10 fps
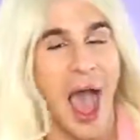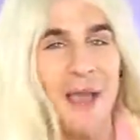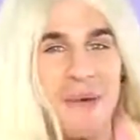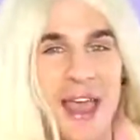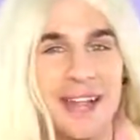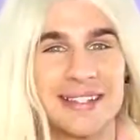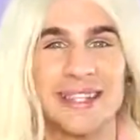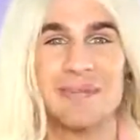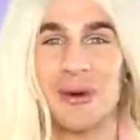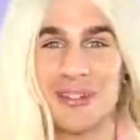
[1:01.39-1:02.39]
I picked
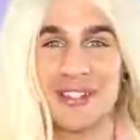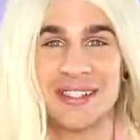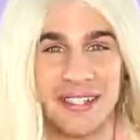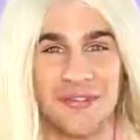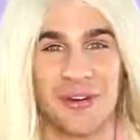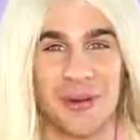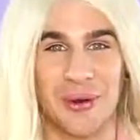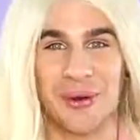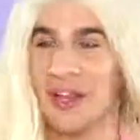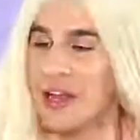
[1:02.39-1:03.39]
the most
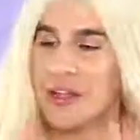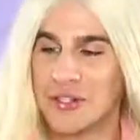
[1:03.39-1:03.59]
difficult